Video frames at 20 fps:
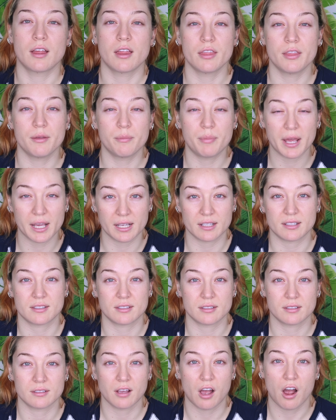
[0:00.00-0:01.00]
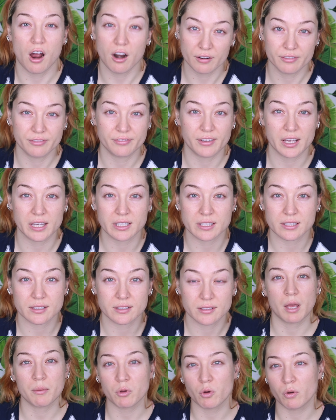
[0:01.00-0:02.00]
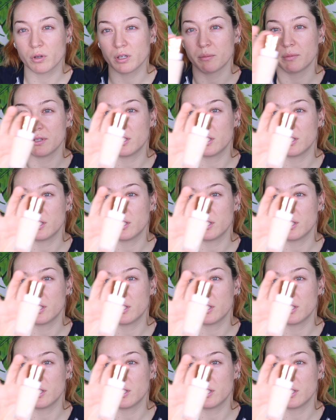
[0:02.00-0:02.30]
the base, our face. I'm going to